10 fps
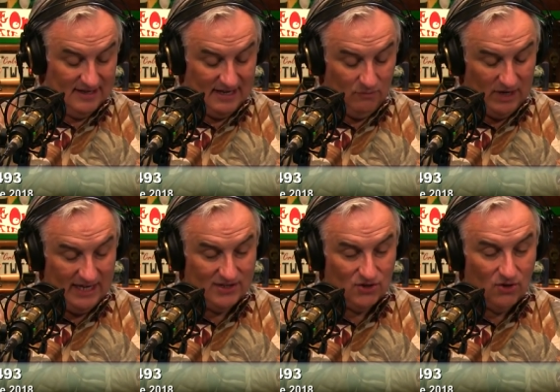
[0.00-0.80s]
and when
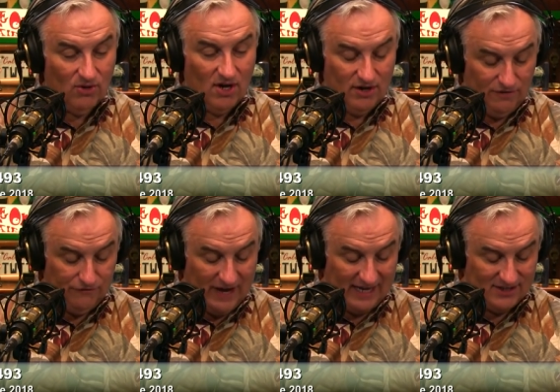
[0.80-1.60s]
it's no longer
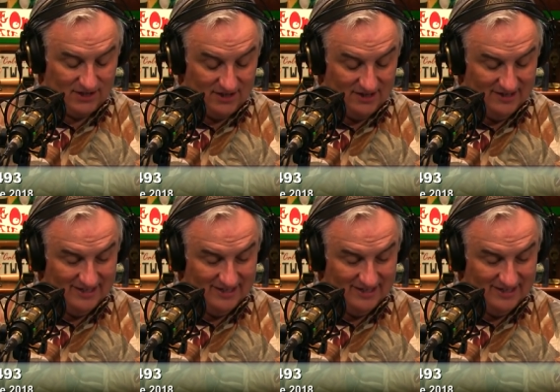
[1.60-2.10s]
faster,